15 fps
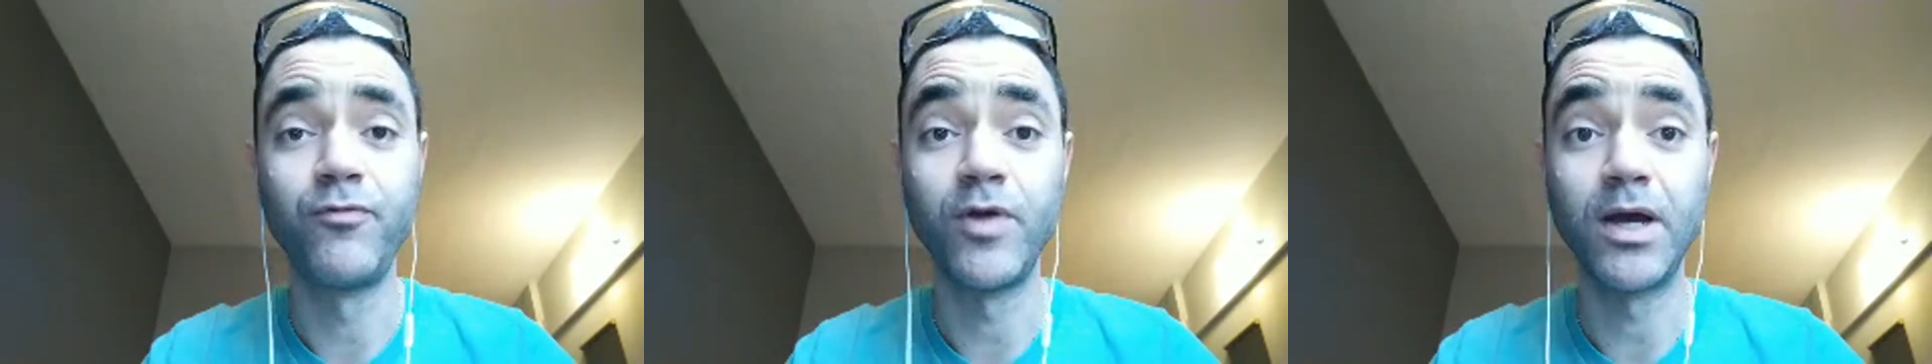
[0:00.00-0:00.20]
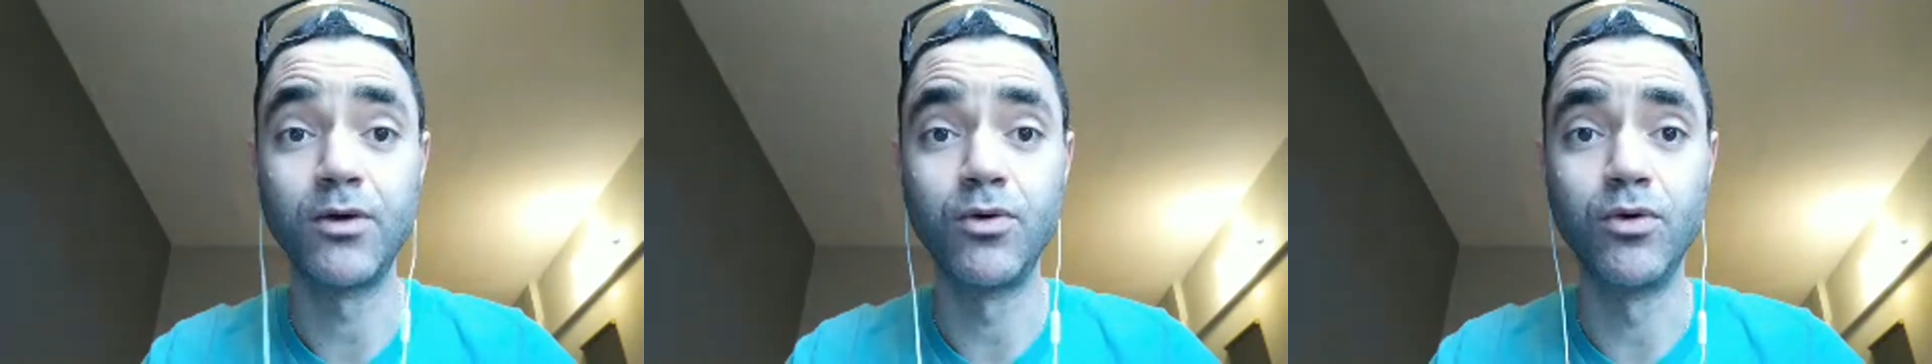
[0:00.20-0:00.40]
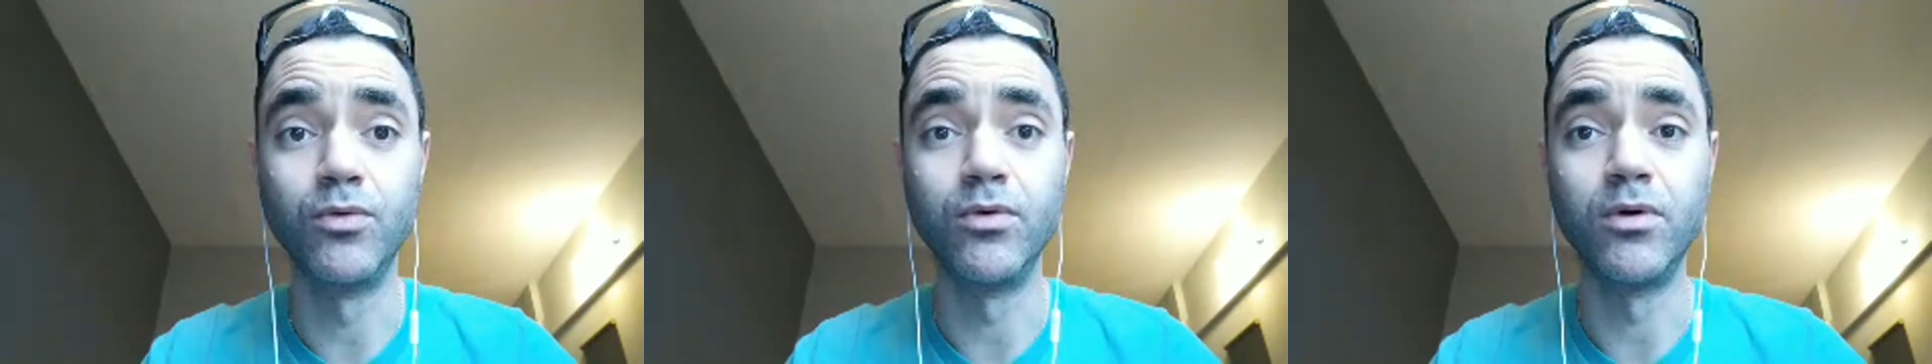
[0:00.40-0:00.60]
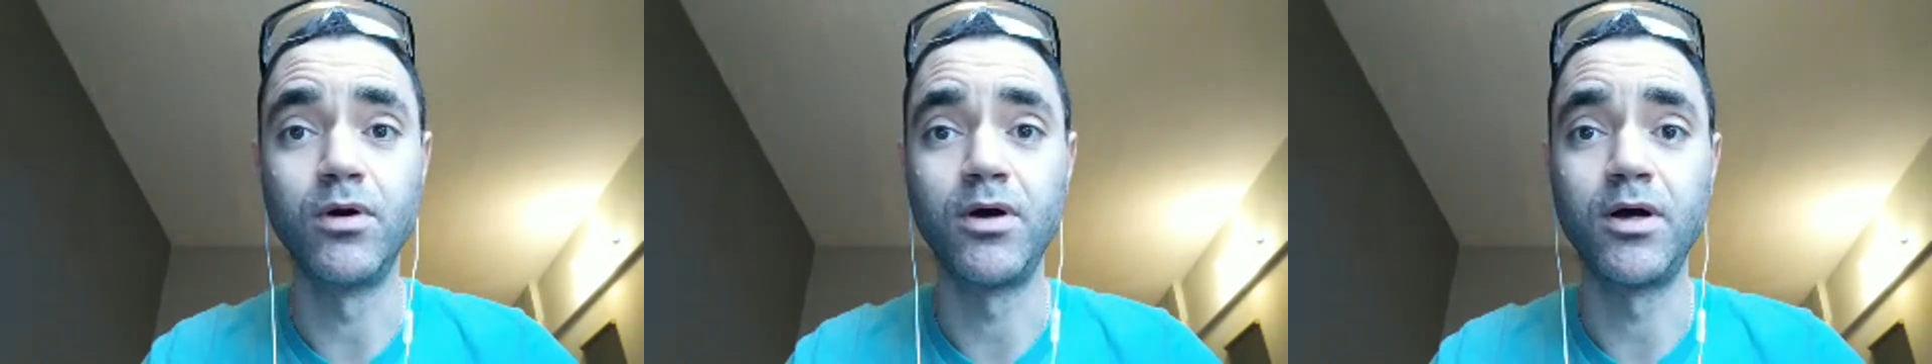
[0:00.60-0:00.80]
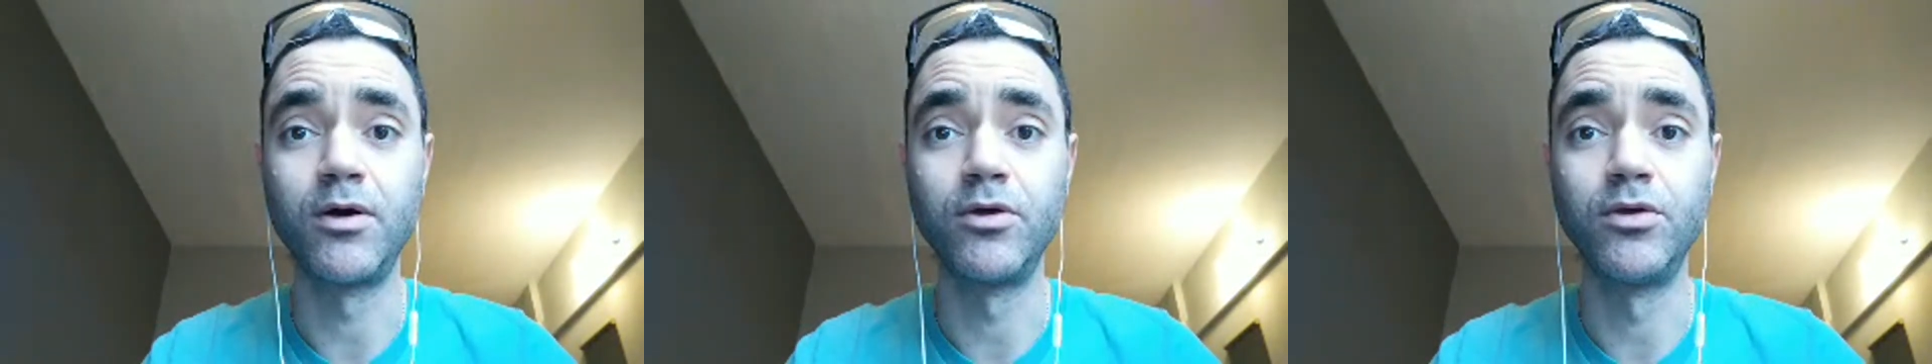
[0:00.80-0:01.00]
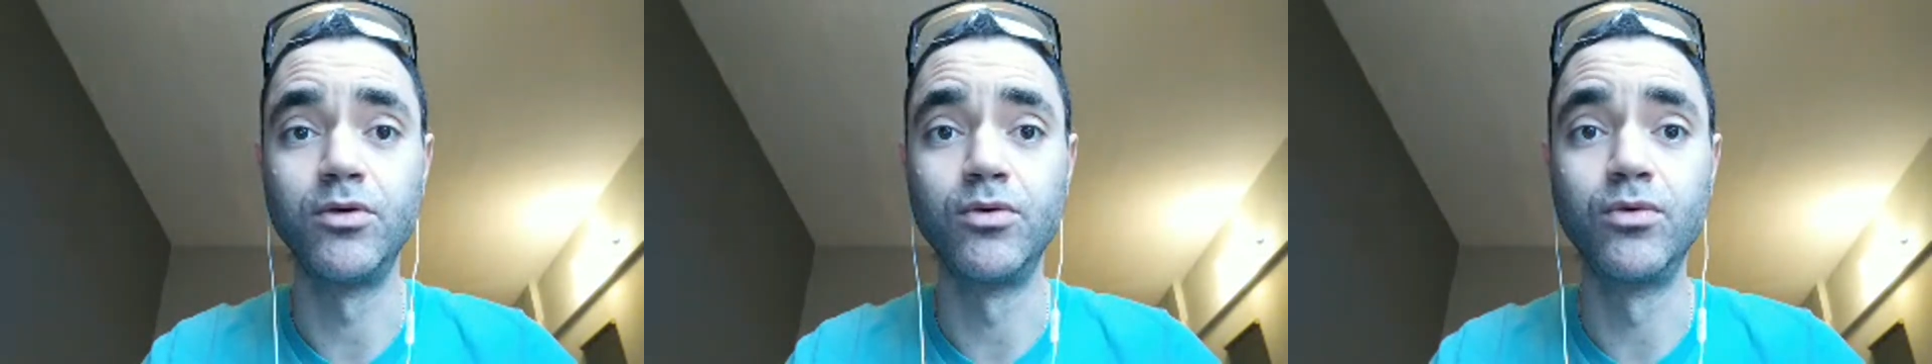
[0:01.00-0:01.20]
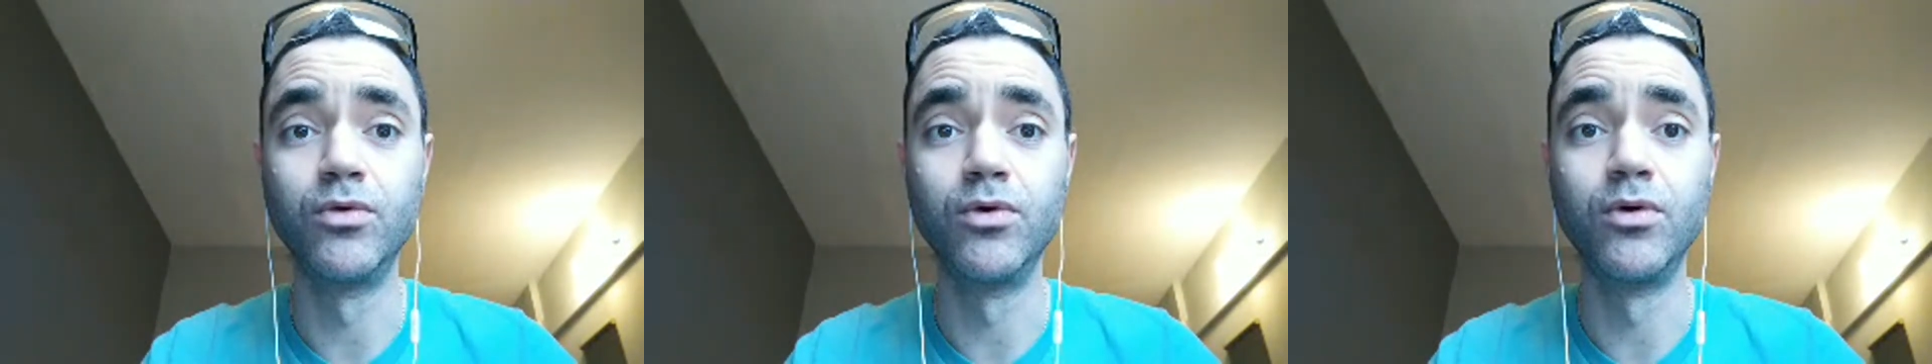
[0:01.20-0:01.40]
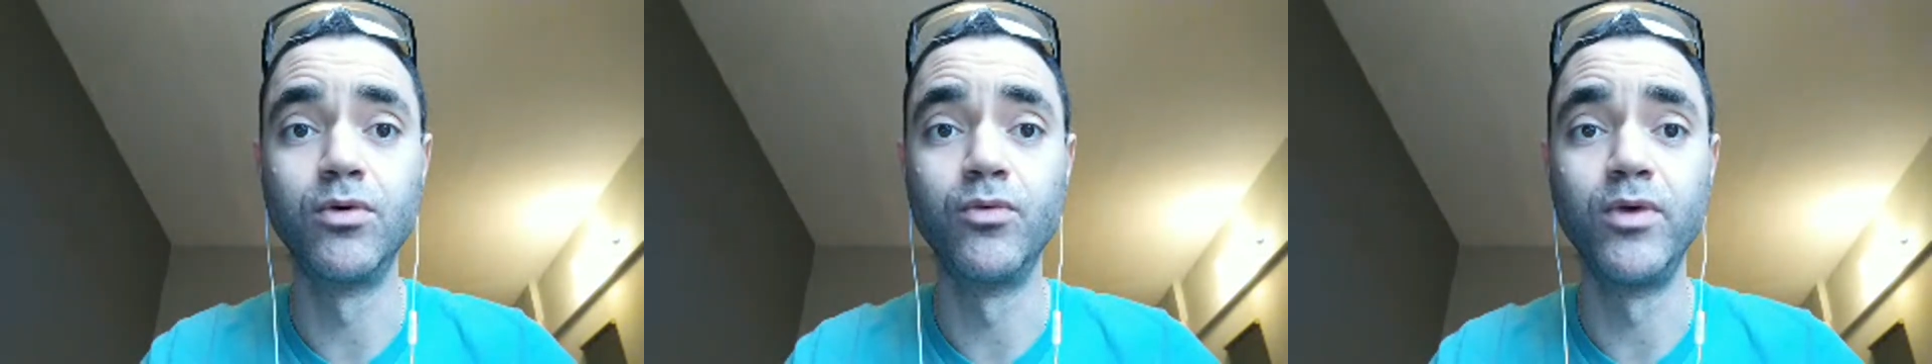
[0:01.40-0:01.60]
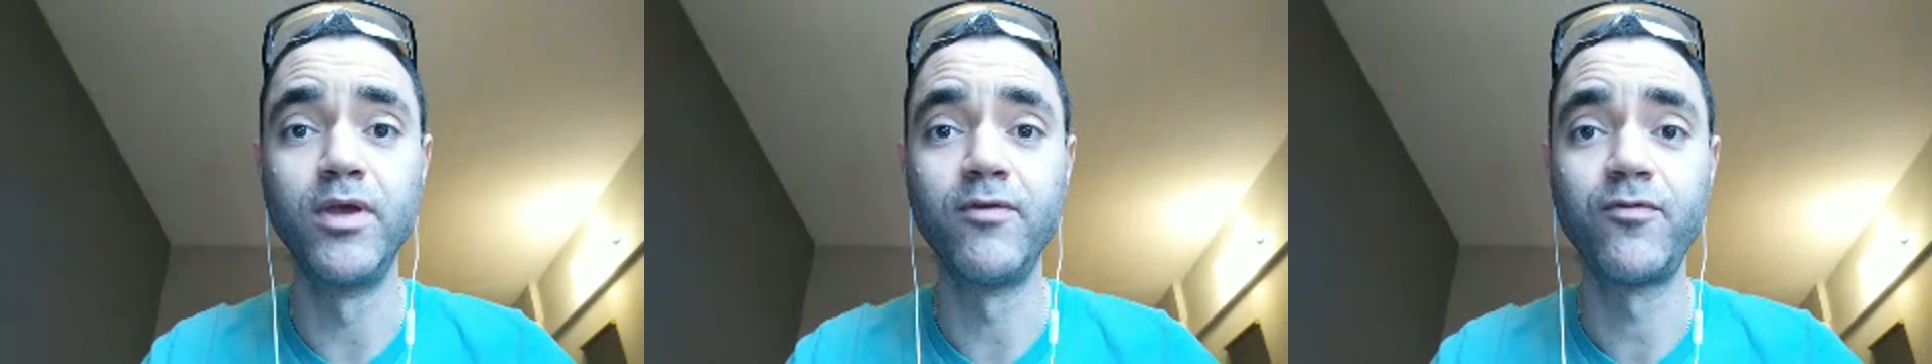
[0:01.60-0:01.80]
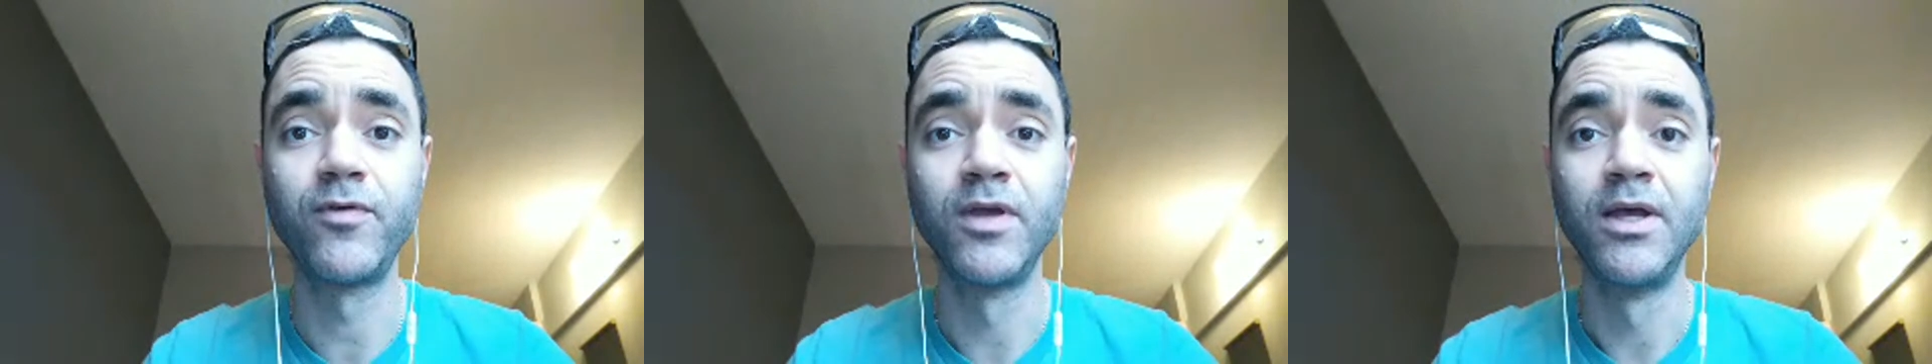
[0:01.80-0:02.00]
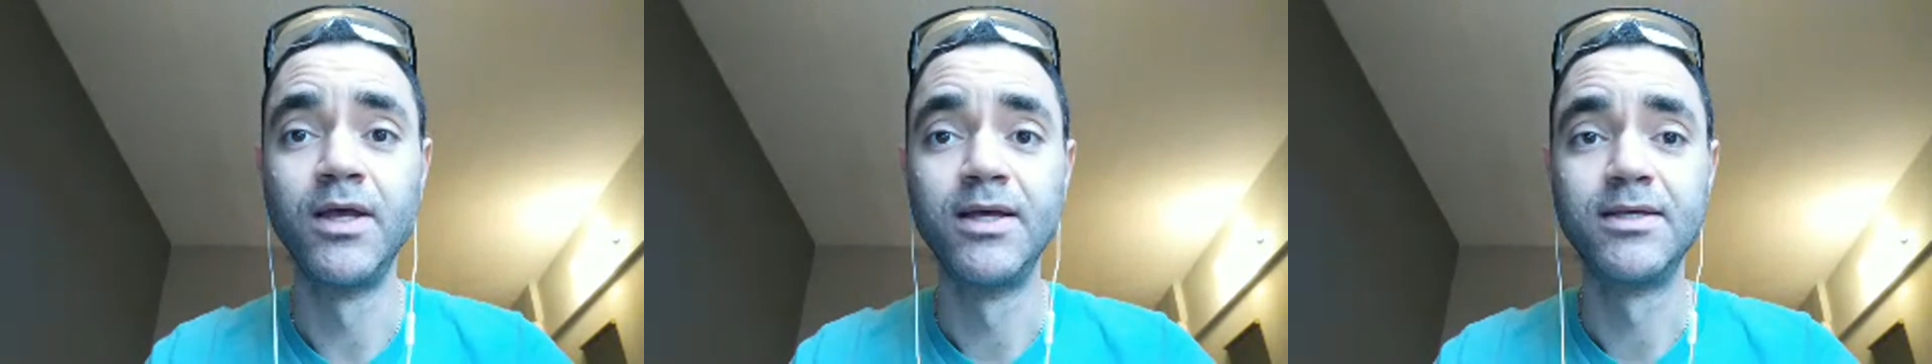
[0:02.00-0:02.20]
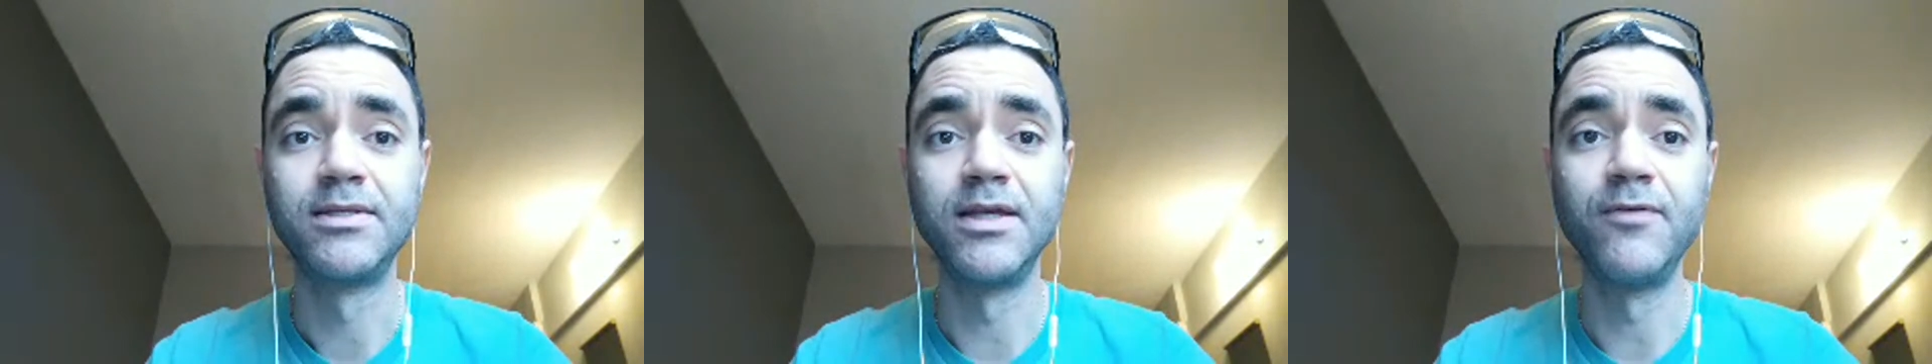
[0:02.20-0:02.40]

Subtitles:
with a goal, or you go with